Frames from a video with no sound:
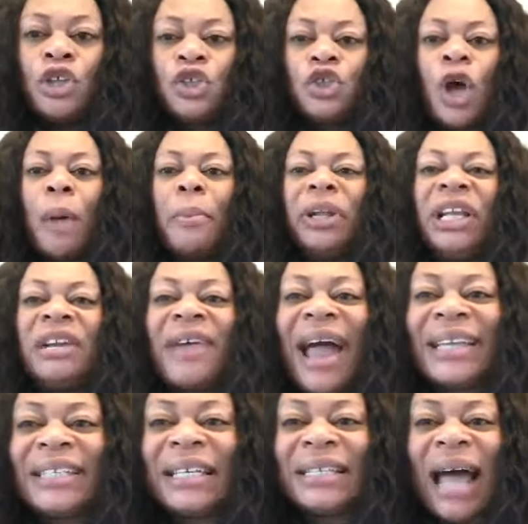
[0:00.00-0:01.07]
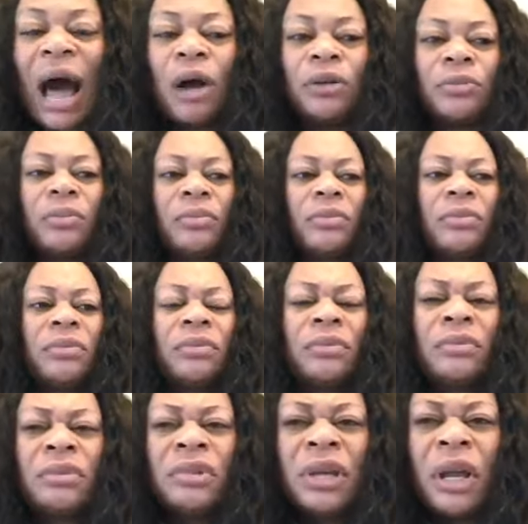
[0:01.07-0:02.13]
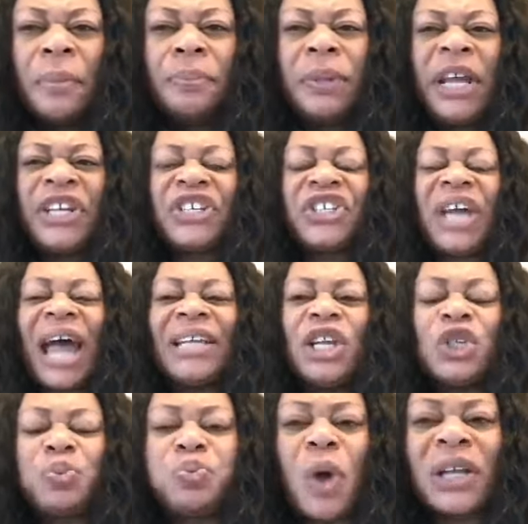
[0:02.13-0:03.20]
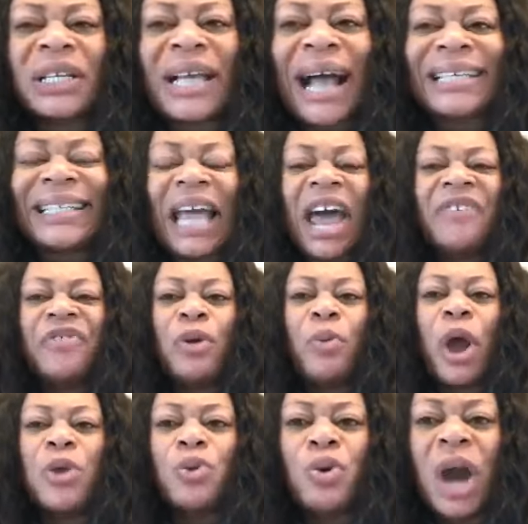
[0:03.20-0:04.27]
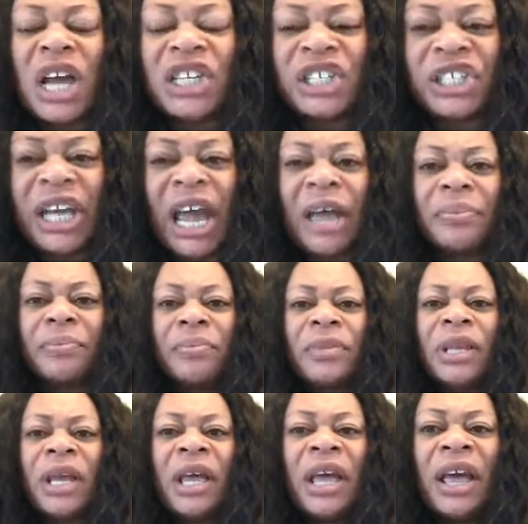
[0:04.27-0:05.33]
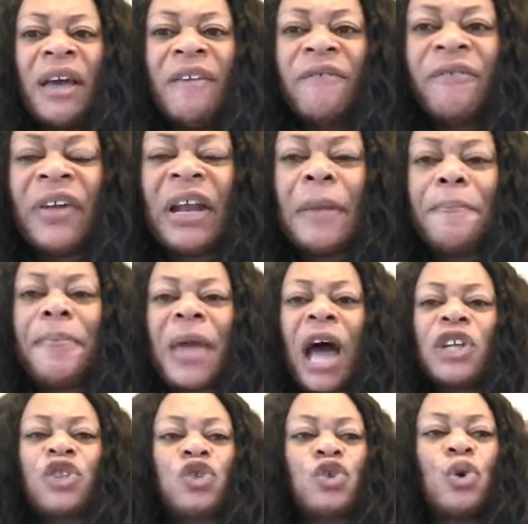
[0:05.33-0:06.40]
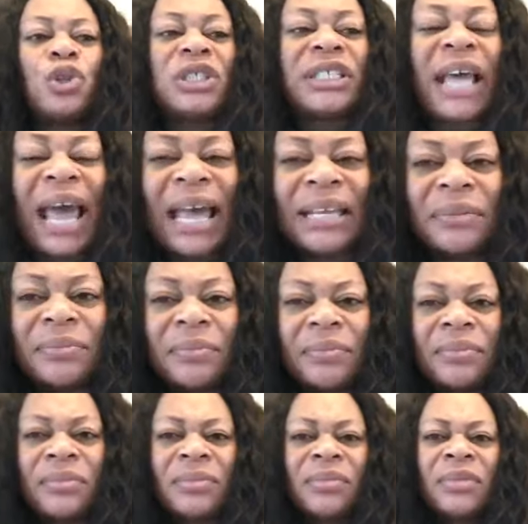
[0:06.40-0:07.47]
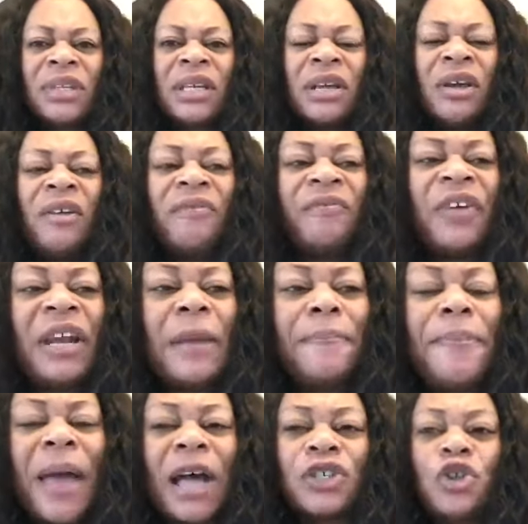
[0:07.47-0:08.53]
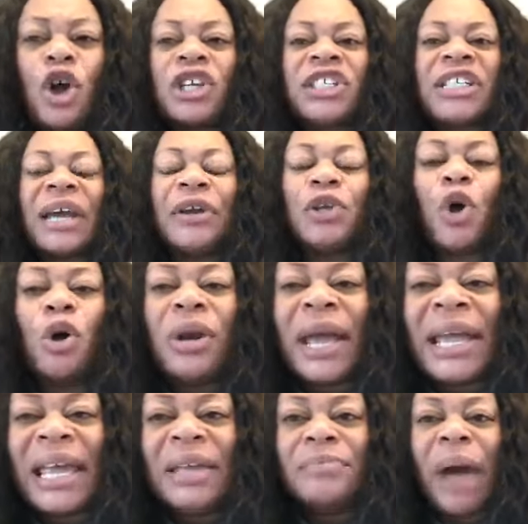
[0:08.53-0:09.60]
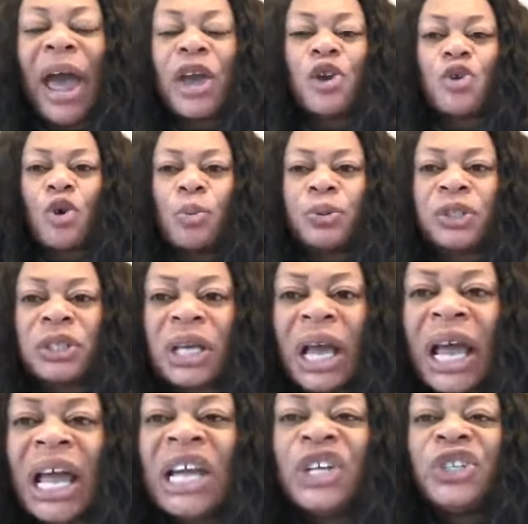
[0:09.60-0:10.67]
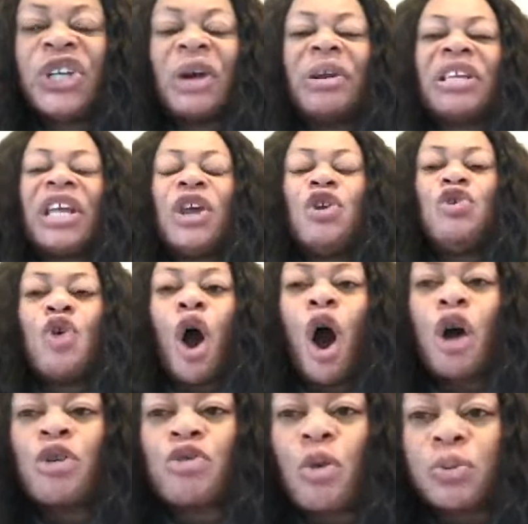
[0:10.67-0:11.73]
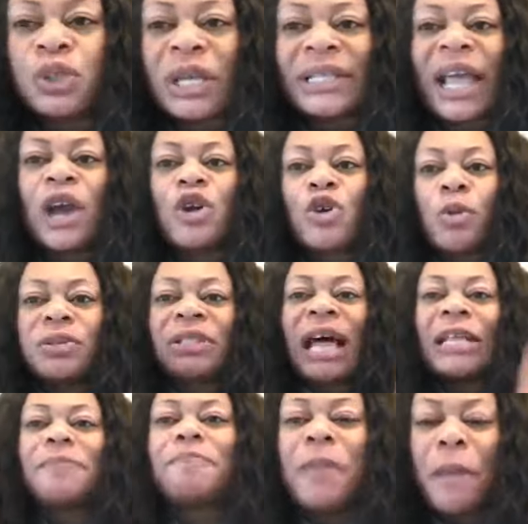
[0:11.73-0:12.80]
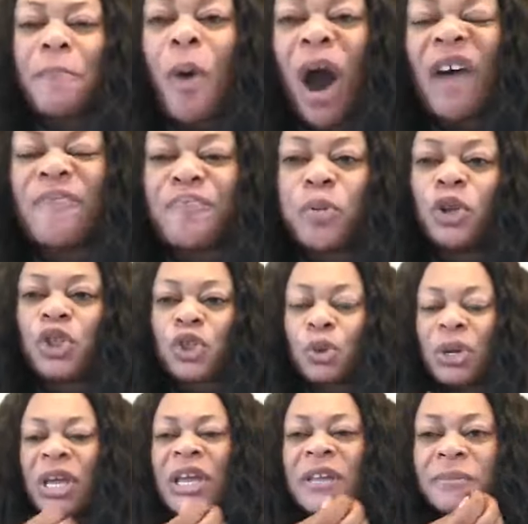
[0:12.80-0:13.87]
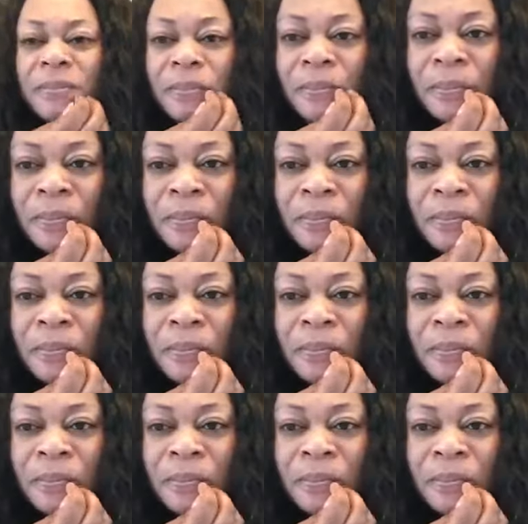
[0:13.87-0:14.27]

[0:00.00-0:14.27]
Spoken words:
Somebody write it down. Please share this broadcast everywhere you can share. Philippians 2:10. Philippians, don't share it only in my groups. Share it in your groups, the groups that people have put you in.